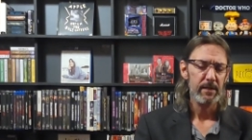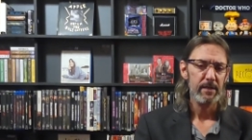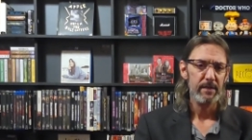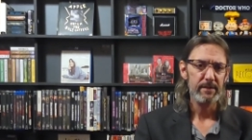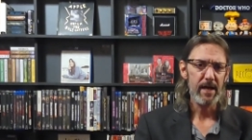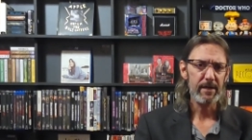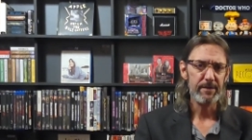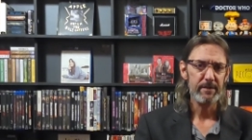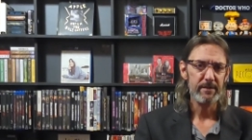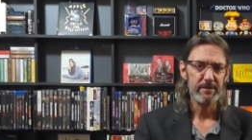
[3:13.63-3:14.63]
as
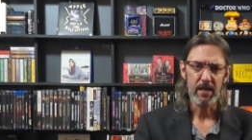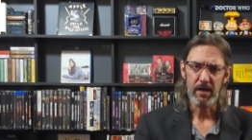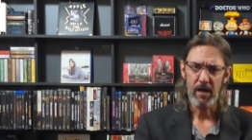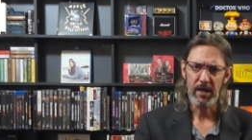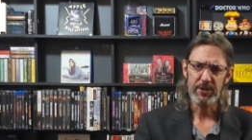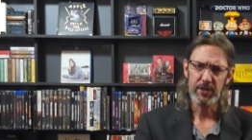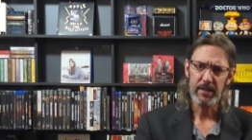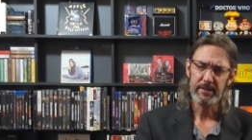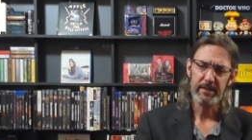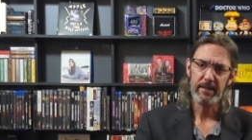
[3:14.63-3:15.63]
Agatha is a hotshot
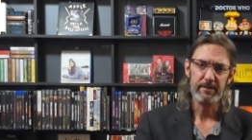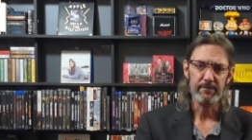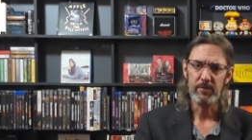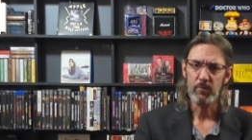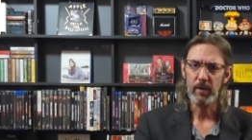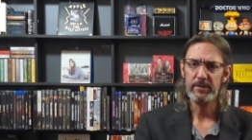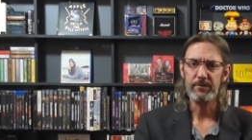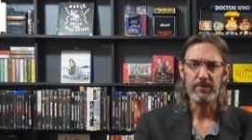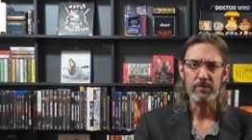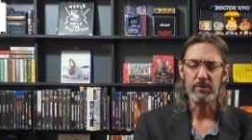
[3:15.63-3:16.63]
detective in
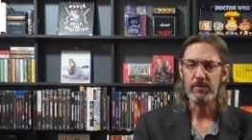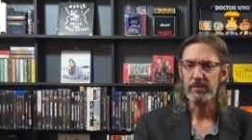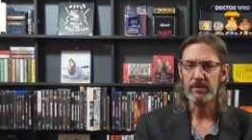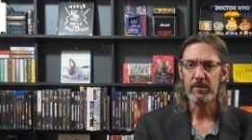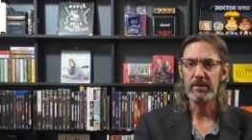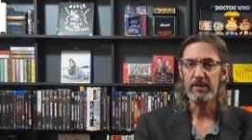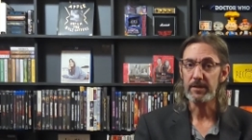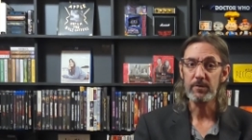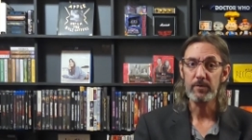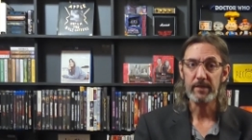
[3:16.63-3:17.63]
Westview who is looking
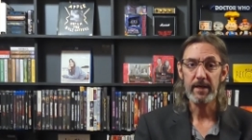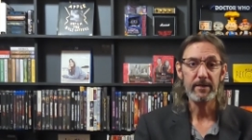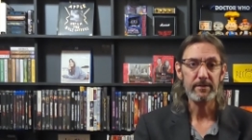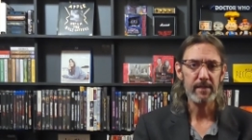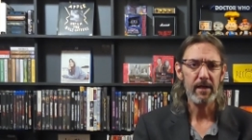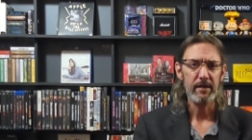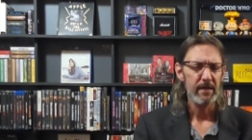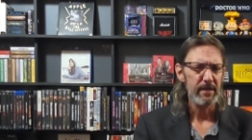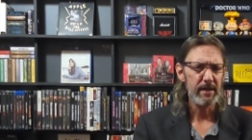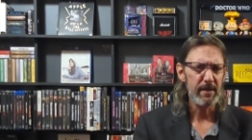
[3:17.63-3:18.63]
into a case that,
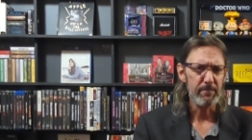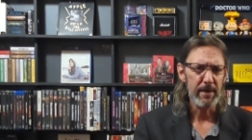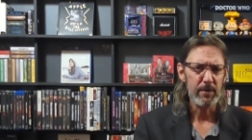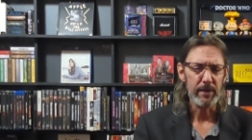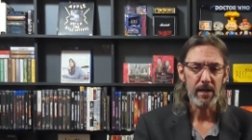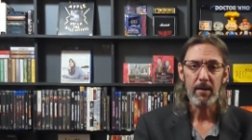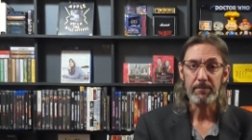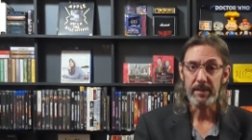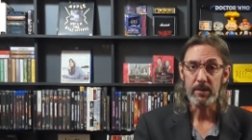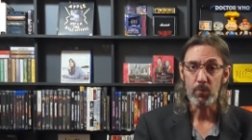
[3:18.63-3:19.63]
again, may or may not
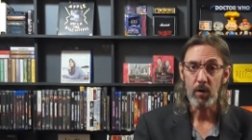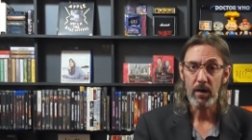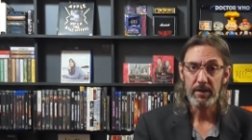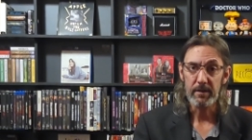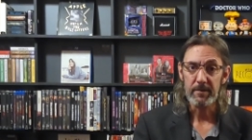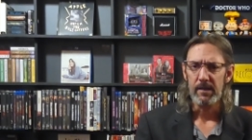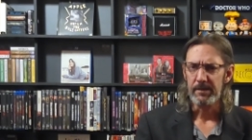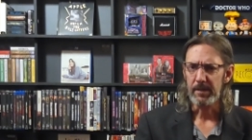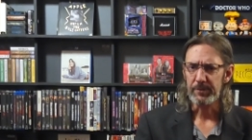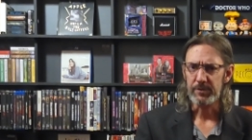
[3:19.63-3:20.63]
be Wanda.
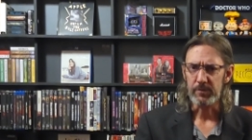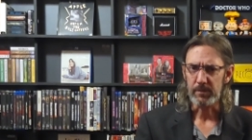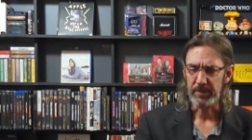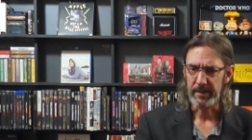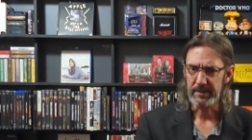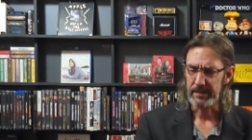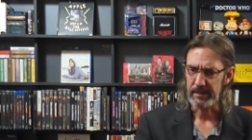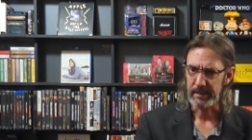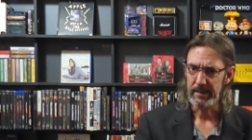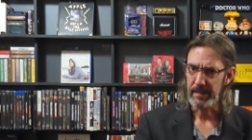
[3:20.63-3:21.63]
The episode plays it
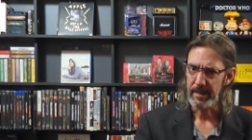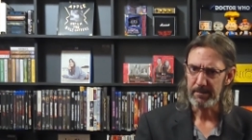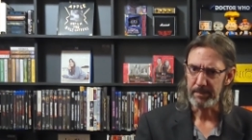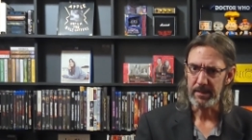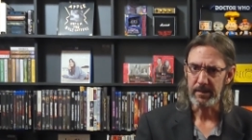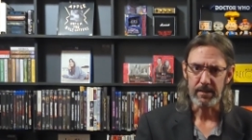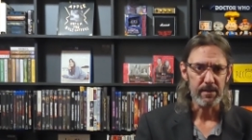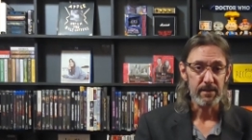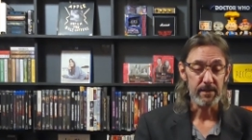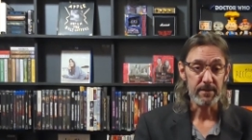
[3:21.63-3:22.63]
lean and mean
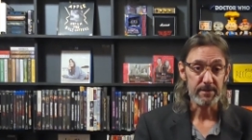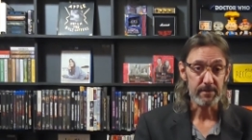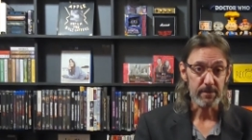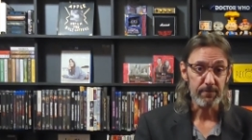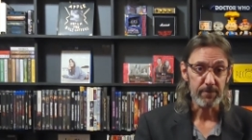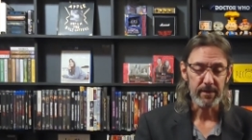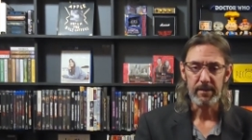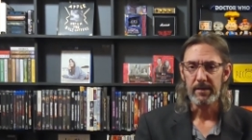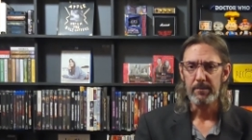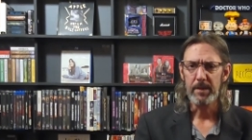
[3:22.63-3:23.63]
in its delivery,
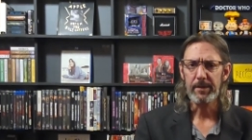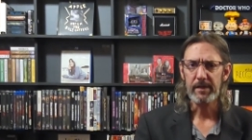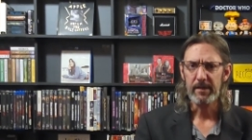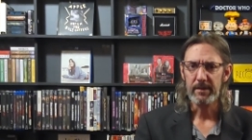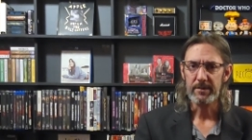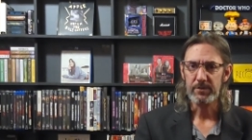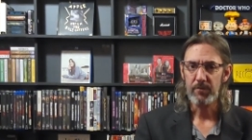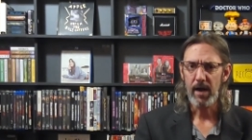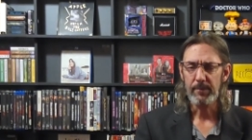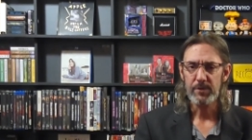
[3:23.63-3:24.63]
mimicking its
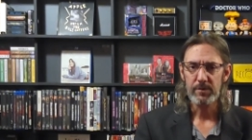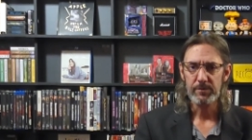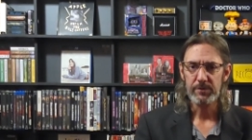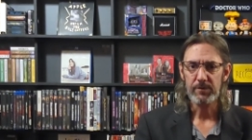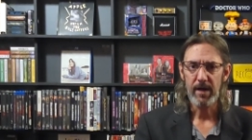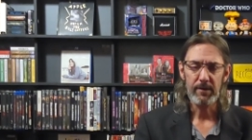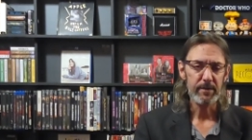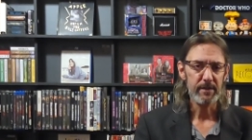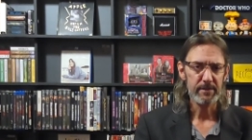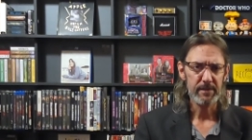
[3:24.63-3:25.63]
crime show
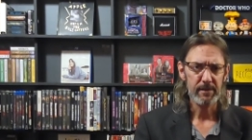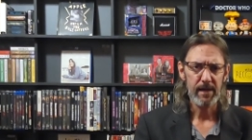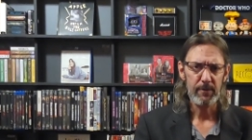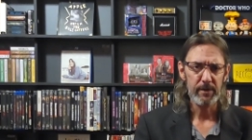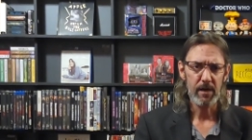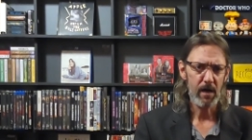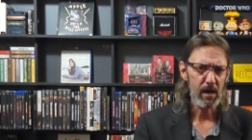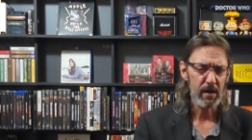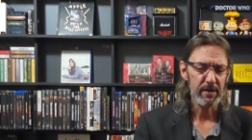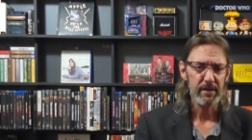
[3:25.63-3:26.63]
surroundings and allowing
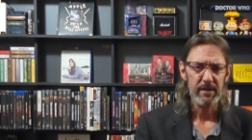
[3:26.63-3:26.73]
Hahn